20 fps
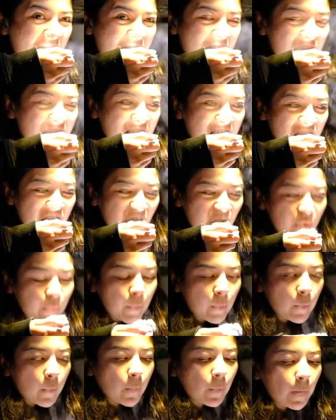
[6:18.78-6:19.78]
I think you have to
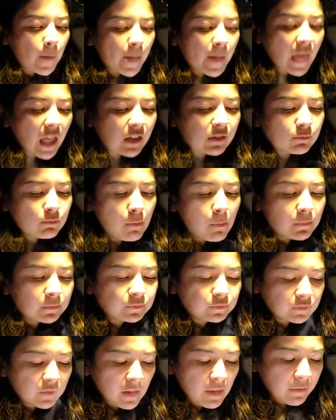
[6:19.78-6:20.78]
get used to
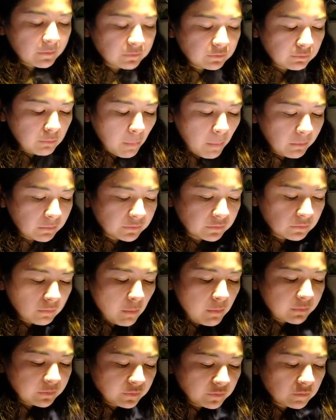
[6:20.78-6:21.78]
eating dog
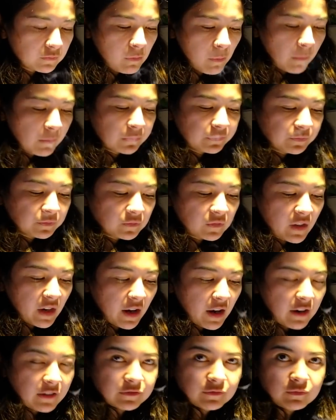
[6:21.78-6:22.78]
hairs when they
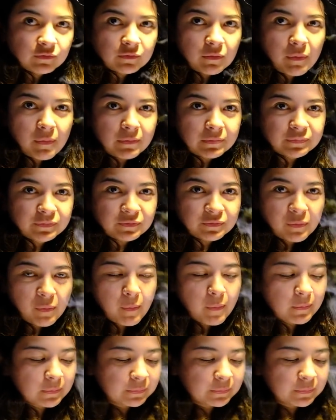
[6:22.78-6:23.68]
are everywhere.